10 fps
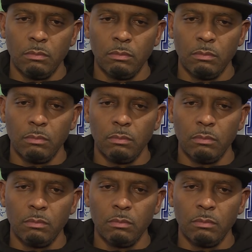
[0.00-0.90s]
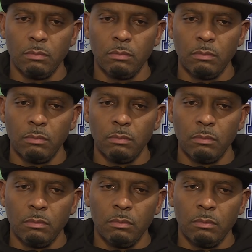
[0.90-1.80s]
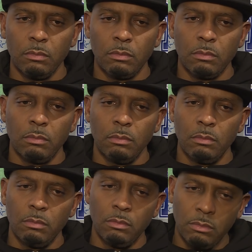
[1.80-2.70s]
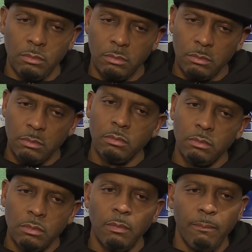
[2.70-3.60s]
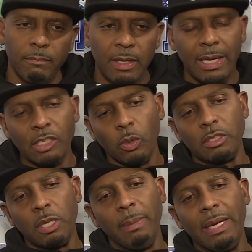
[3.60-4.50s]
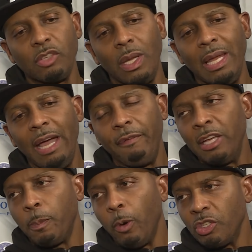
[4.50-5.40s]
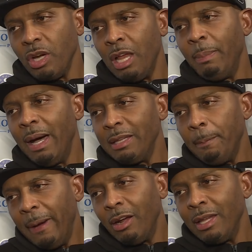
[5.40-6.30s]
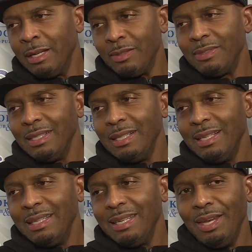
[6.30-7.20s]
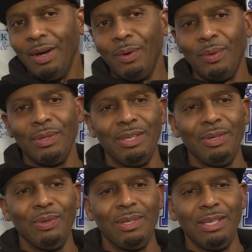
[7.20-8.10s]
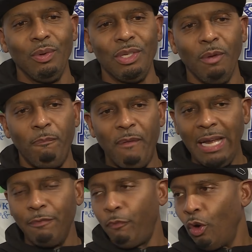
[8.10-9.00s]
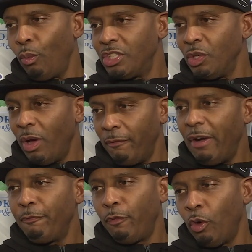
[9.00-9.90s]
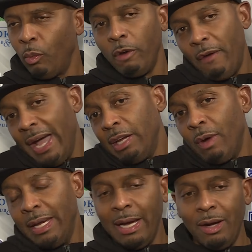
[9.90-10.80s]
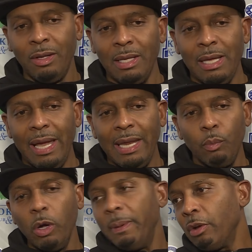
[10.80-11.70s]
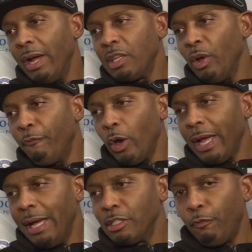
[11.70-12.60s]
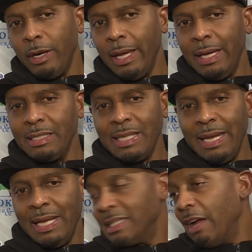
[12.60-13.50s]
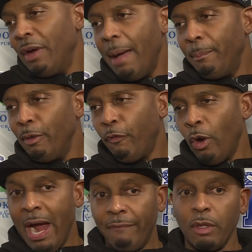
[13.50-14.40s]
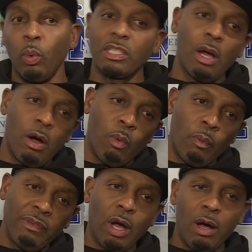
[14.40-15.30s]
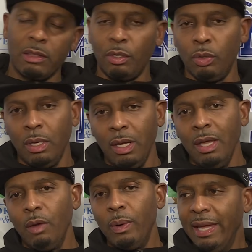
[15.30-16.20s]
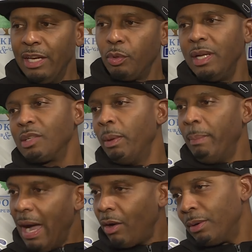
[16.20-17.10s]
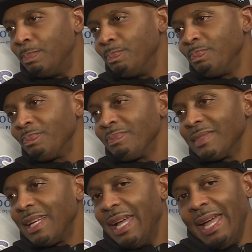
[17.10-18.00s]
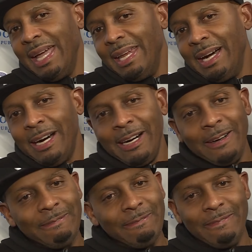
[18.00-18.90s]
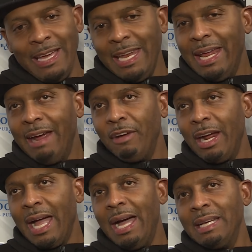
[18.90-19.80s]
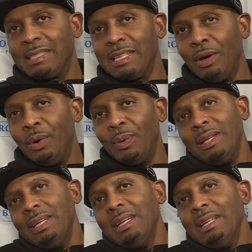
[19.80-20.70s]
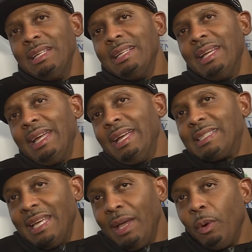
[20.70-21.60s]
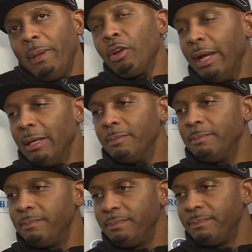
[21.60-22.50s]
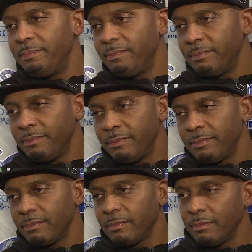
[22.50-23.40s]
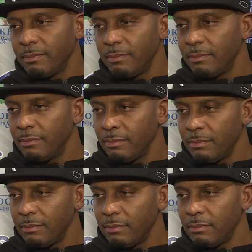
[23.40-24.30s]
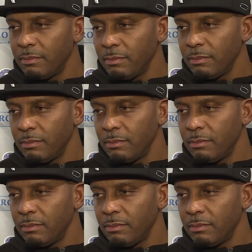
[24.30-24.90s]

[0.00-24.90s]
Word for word: to end it with a history-making performance in Fort Worth that gets you into the N C double A tournament? Yeah, that's what, to me, that's what life and sports are all about. They parallel. You know, you, you, you fight for what you want to fight for, and we're fighting right now. And it would be great to win four games in four days. That has never happened before after what's gone, what we've gone through with injuries and with Malcolm and, uh, and not having our guys. So it's, it would be great. Do you have any sense at all that you could get